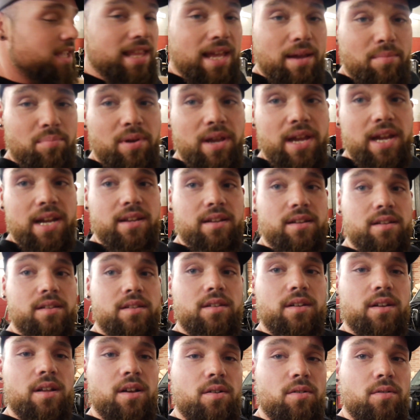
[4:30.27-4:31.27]
that painted,
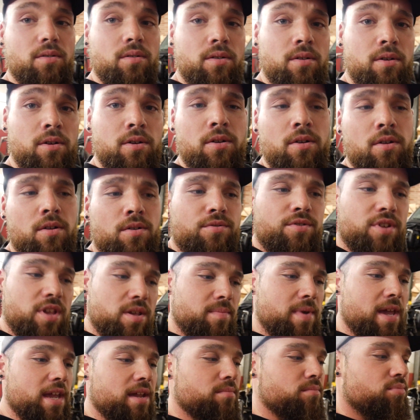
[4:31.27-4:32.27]
you know, really
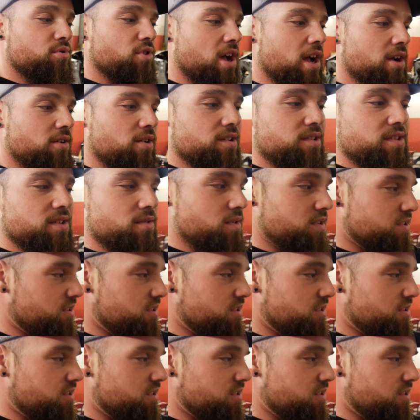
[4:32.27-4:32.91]
making progress, then we can